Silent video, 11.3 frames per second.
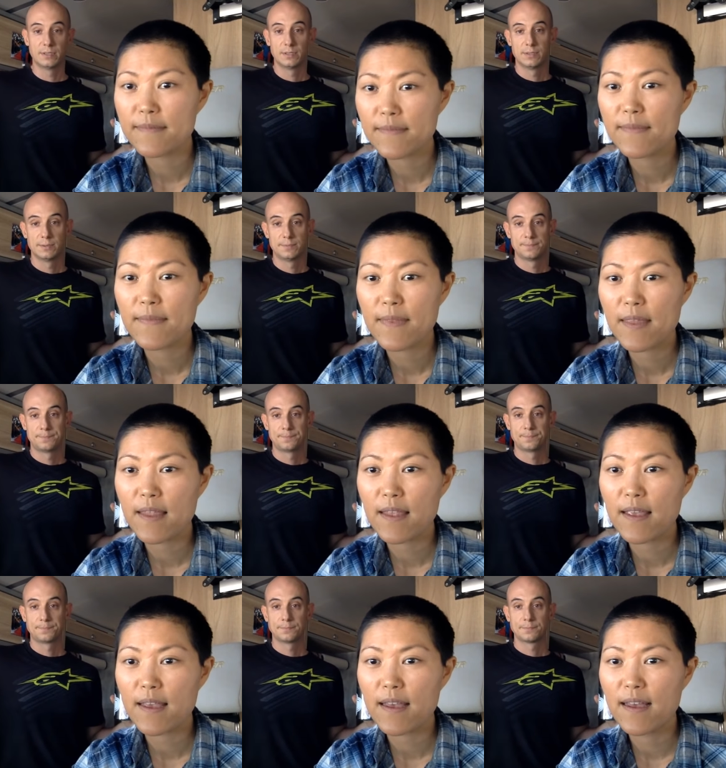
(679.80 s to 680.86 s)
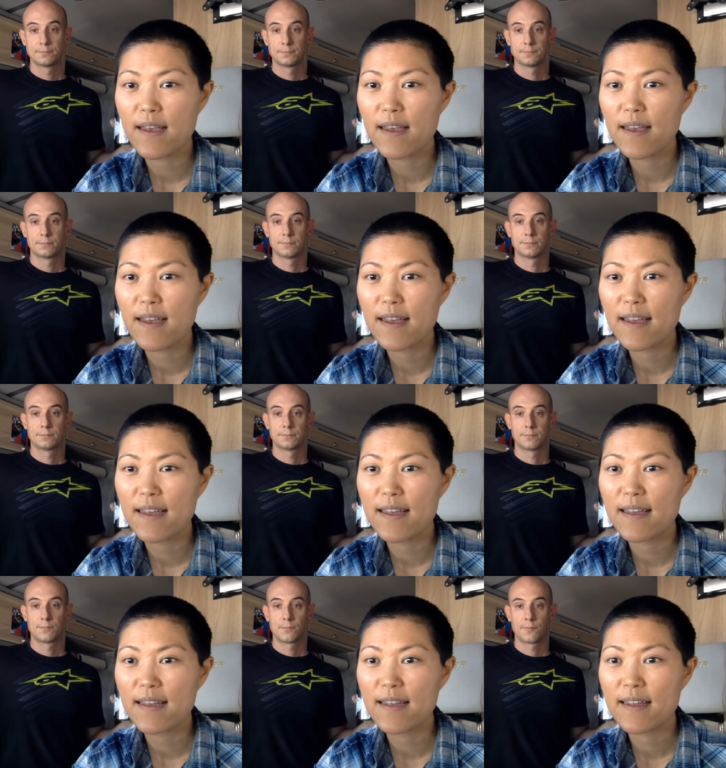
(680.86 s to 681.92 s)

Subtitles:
(no one is talking)